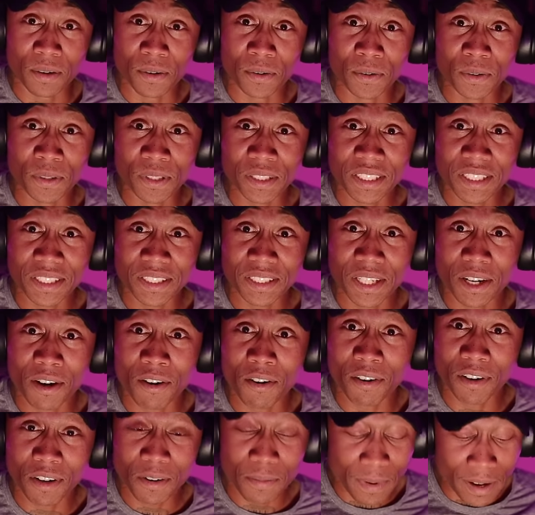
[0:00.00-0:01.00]
Oh, is he
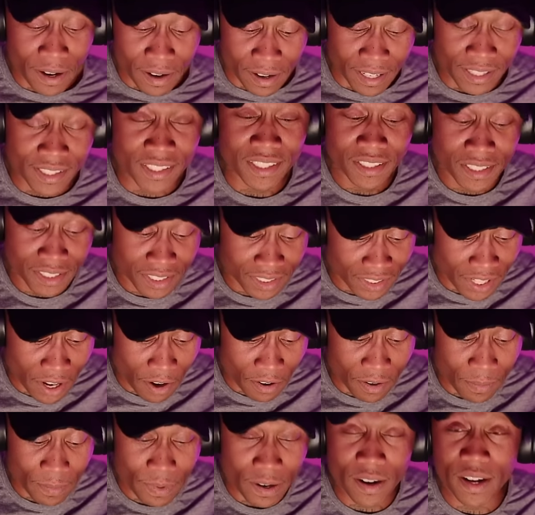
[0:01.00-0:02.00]
talking about? Is he just
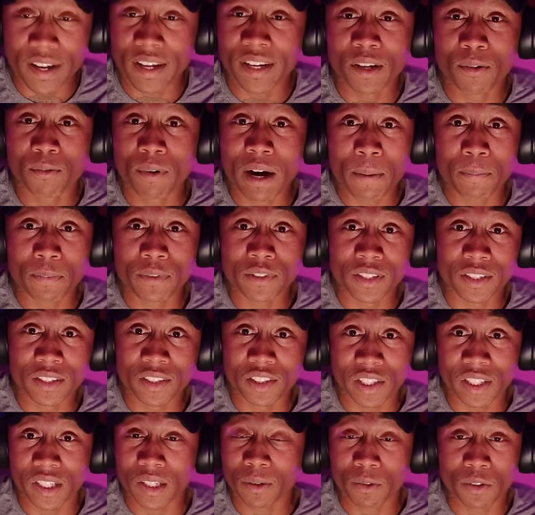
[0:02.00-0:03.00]
talking about any rappers
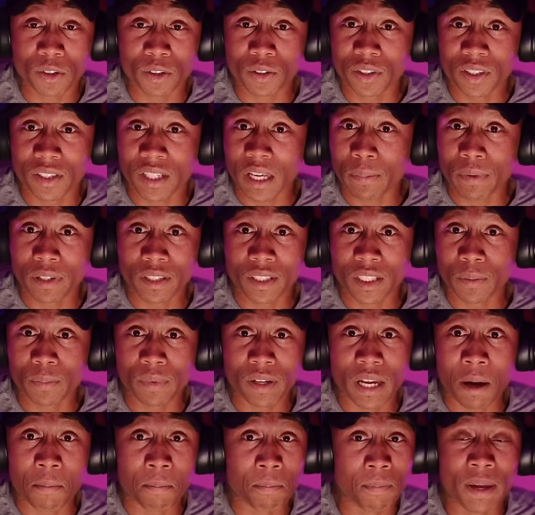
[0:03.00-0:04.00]
in general? You step to
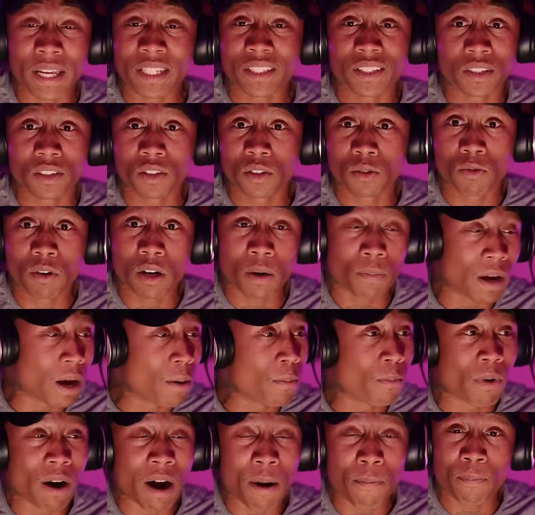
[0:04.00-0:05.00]
me, I'm messing you up.
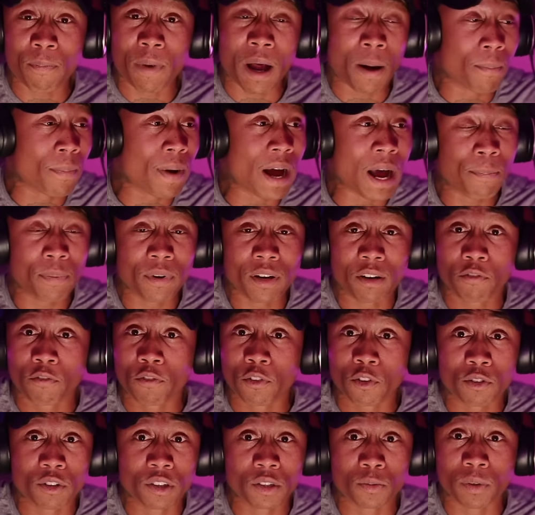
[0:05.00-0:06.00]
I'm mop I'm mopping the
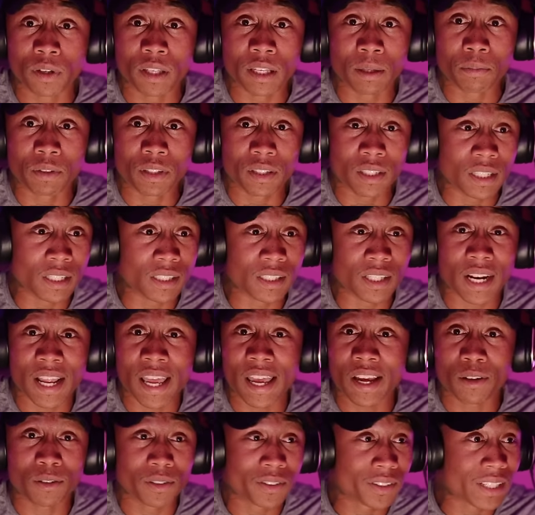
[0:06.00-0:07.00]
floors with MCs, and I
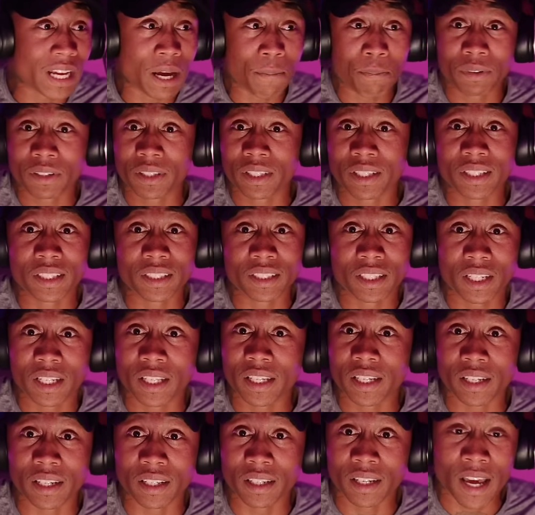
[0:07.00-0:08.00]
ain't gonna stop until it's
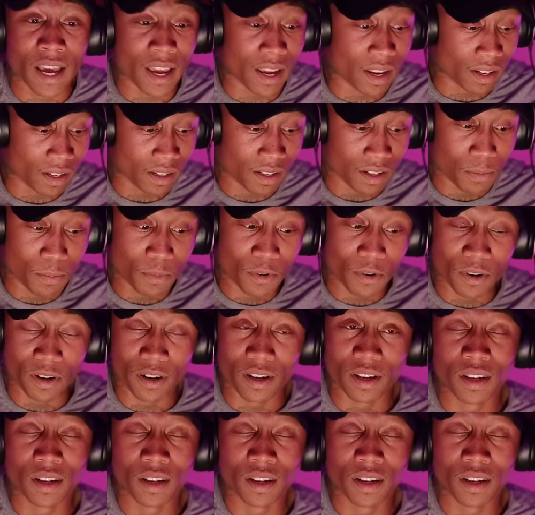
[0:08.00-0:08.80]
clean. Like, come on.